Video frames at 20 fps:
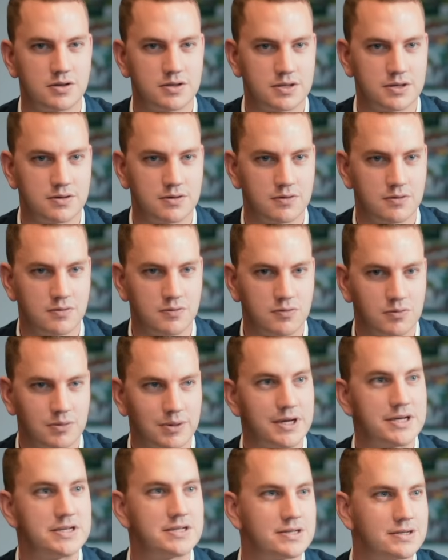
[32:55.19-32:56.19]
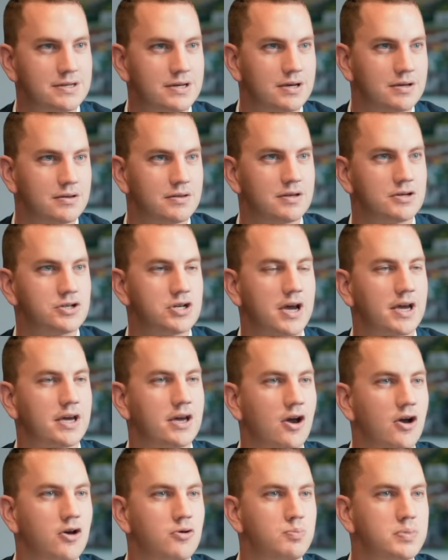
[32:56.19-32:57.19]
to list the
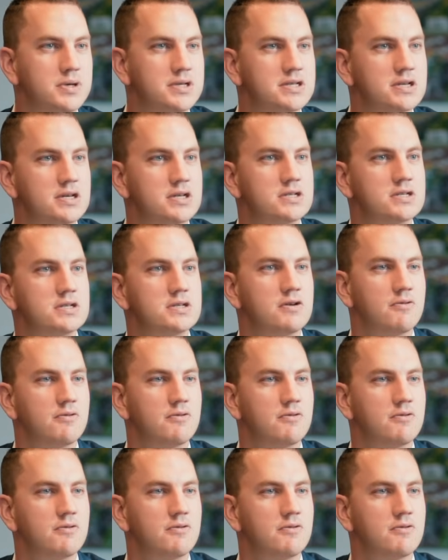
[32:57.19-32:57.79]
Jayco business.